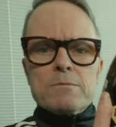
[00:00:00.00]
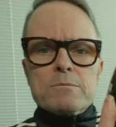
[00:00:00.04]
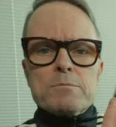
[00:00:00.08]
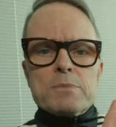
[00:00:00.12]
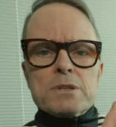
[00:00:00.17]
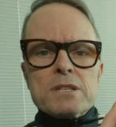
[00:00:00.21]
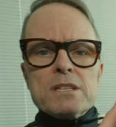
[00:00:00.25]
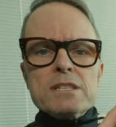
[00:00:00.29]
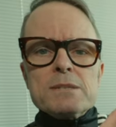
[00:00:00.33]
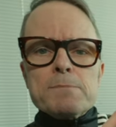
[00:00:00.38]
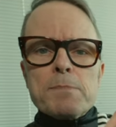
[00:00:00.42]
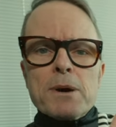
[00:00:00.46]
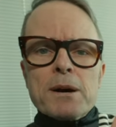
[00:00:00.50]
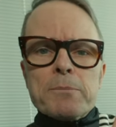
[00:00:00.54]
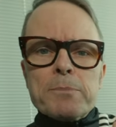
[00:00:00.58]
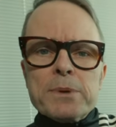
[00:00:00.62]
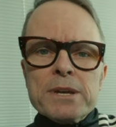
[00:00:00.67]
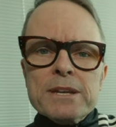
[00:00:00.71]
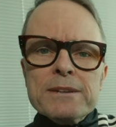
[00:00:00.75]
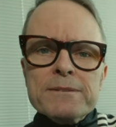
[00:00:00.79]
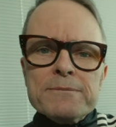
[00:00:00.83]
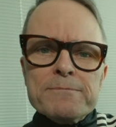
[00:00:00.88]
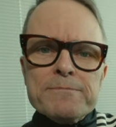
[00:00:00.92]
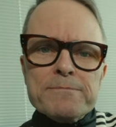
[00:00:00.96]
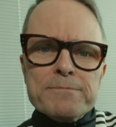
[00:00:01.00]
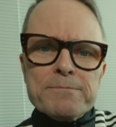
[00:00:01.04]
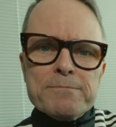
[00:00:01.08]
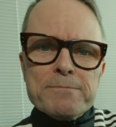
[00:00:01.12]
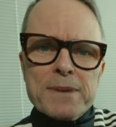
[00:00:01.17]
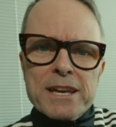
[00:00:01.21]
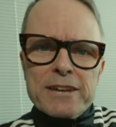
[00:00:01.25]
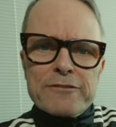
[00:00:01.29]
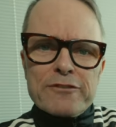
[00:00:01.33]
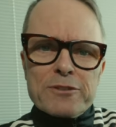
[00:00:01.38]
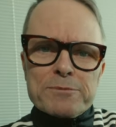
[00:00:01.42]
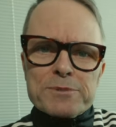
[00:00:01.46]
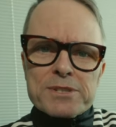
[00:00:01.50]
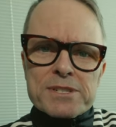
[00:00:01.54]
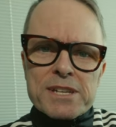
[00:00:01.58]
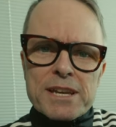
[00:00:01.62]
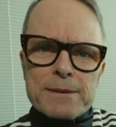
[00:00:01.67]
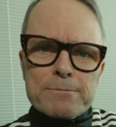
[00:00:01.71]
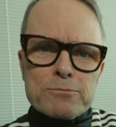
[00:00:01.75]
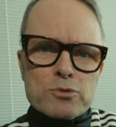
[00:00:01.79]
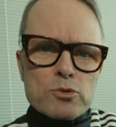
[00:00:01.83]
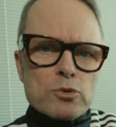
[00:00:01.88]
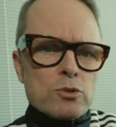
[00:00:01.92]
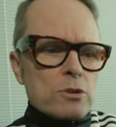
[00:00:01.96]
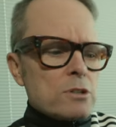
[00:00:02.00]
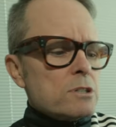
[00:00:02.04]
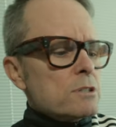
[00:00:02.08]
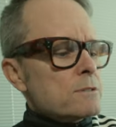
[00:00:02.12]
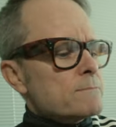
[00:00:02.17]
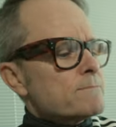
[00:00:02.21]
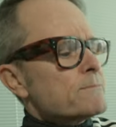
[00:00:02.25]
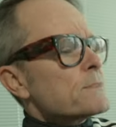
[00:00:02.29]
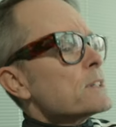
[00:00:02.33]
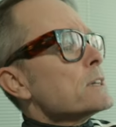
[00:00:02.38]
But this puppy, made from the same brewer,